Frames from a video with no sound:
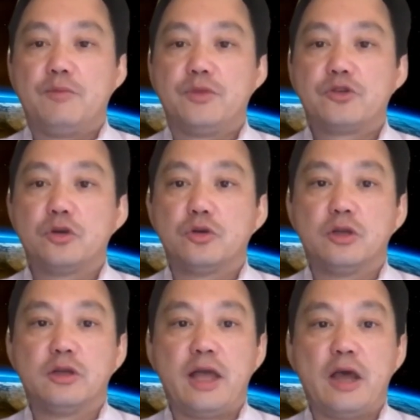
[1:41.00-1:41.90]
so
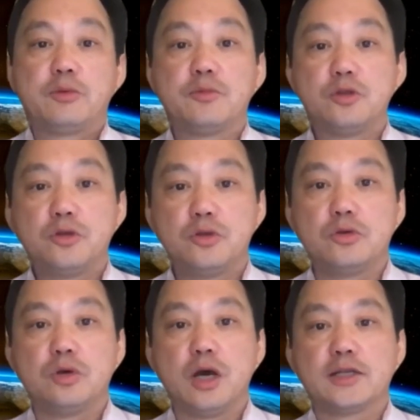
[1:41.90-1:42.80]
to help them
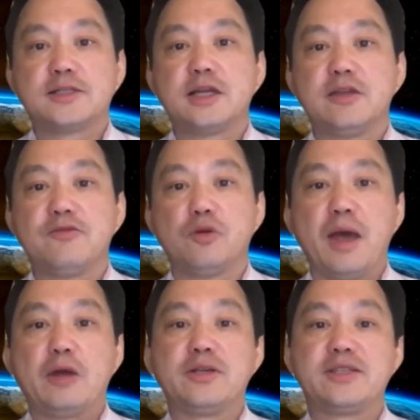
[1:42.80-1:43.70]
to study for
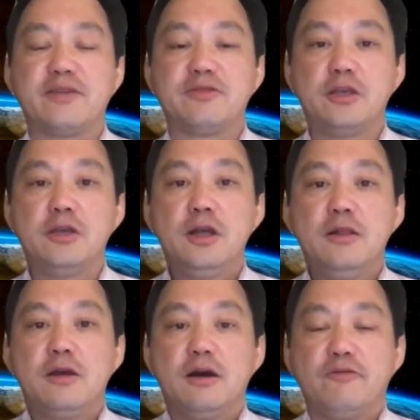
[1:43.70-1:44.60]
battery safety
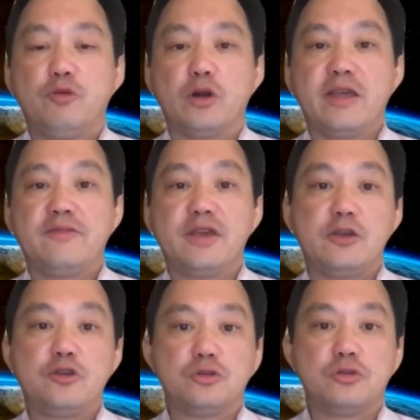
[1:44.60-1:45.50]
for
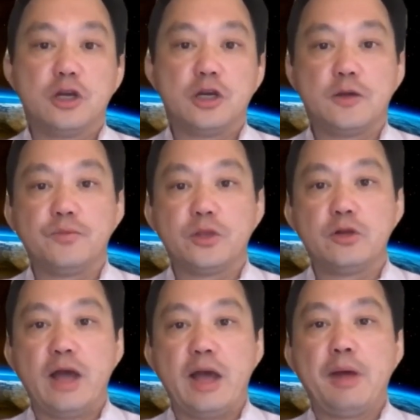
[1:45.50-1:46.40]
aviation,
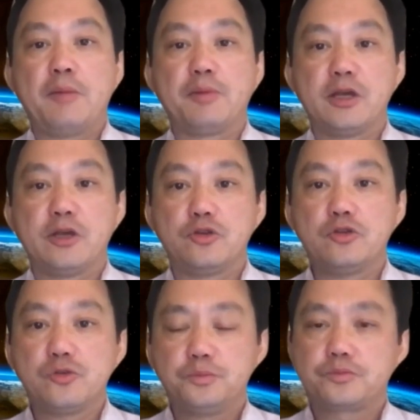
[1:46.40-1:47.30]

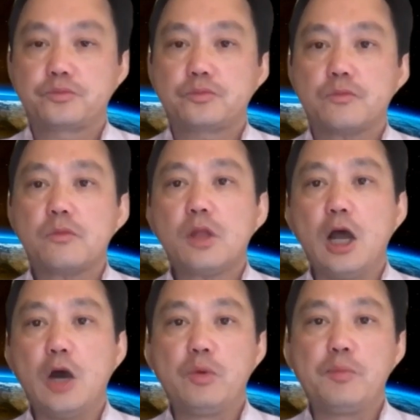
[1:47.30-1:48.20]
applications.
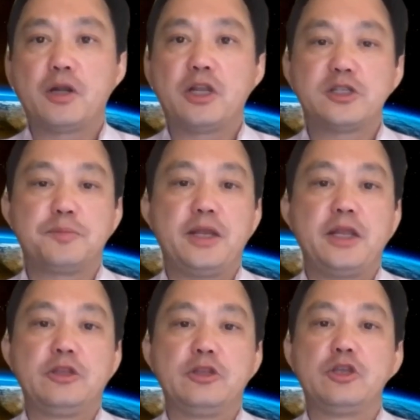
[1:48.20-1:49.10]
We participated
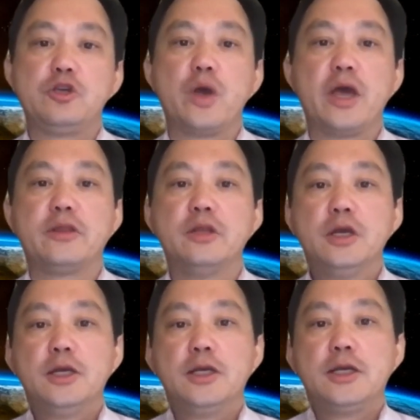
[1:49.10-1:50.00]
in the UN,
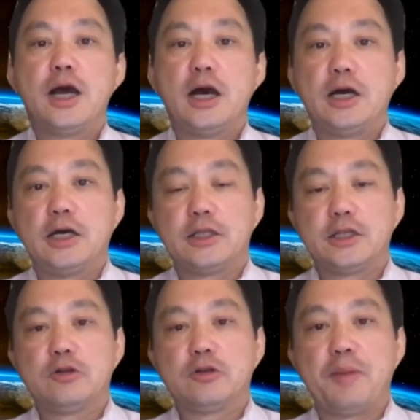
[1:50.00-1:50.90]

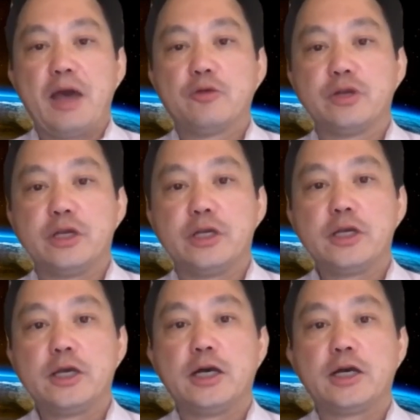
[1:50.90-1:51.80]
the battery
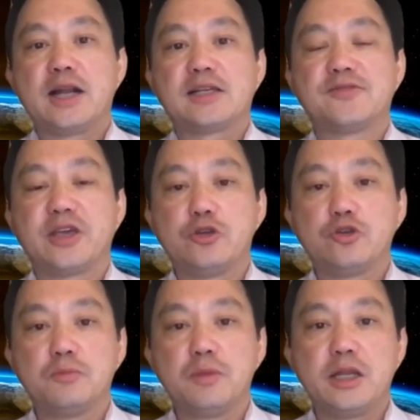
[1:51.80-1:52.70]

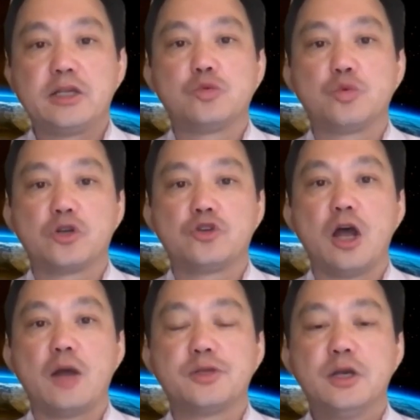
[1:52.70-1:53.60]
classification meetings,
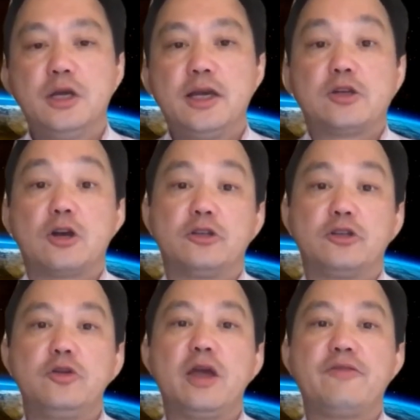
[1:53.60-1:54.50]
workshops. It's our
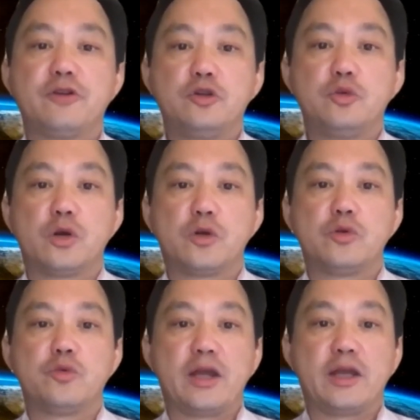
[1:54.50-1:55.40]
continued effort to work
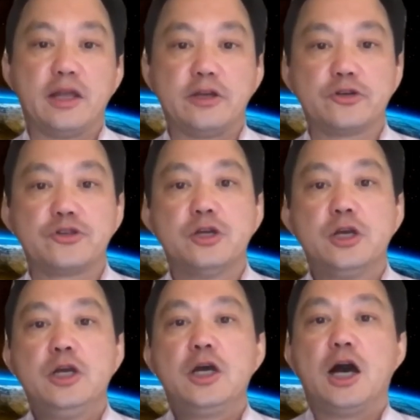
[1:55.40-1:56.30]
with regulators,
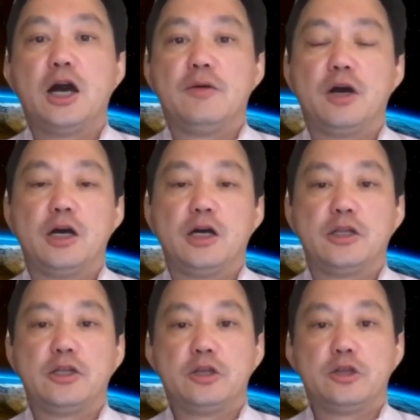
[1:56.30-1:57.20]

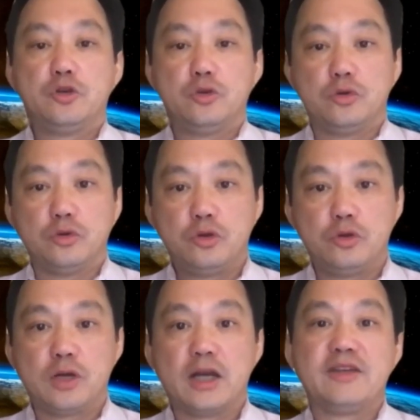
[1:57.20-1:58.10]

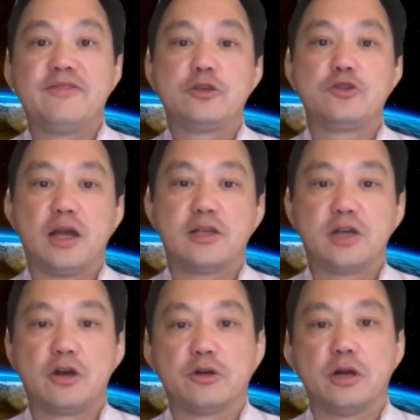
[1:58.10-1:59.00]
to kind of evangelize
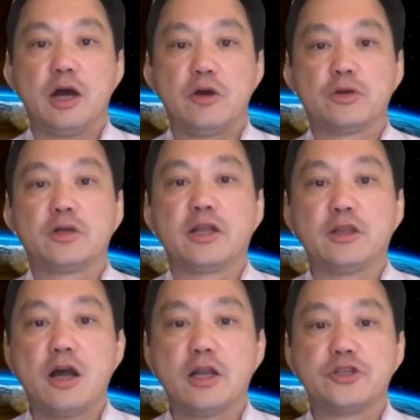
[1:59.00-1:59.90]
our
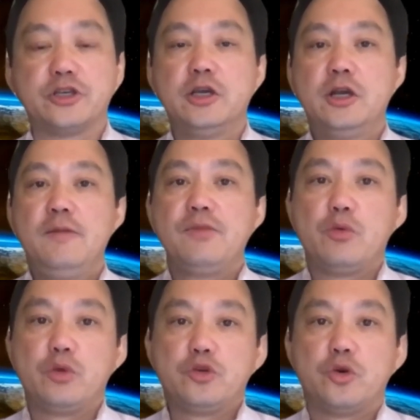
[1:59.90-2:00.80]
technology. And
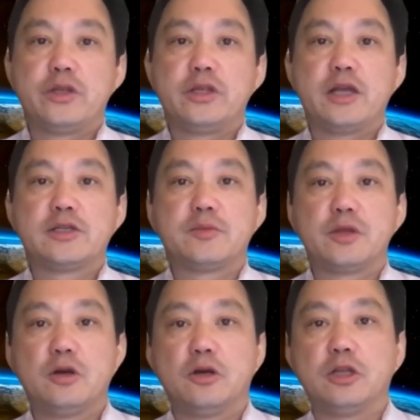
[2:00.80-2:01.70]
we joined something
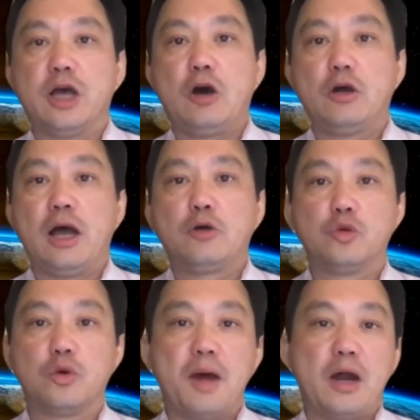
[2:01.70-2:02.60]
called the
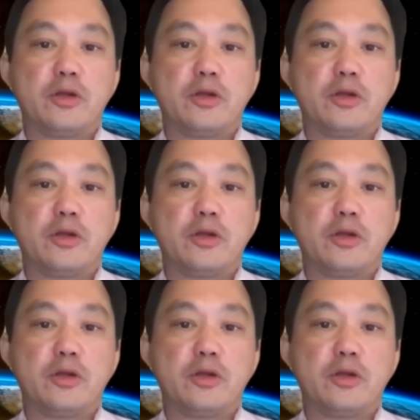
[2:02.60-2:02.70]
Outdoor Power